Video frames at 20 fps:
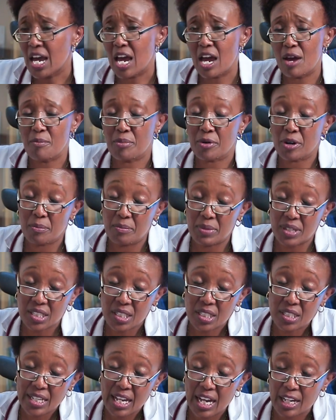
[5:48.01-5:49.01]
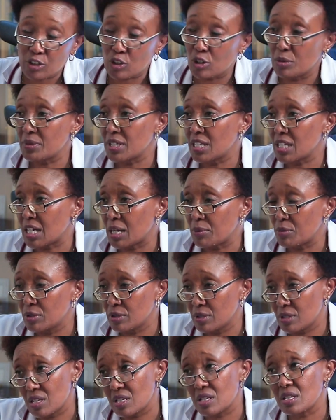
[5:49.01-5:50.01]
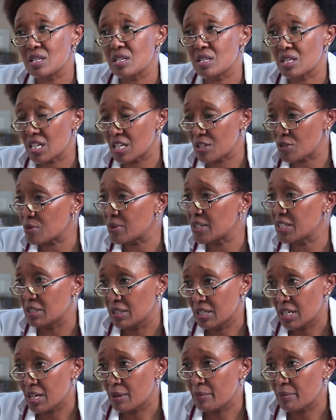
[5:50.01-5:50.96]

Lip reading: And probably non-communicable disease as well,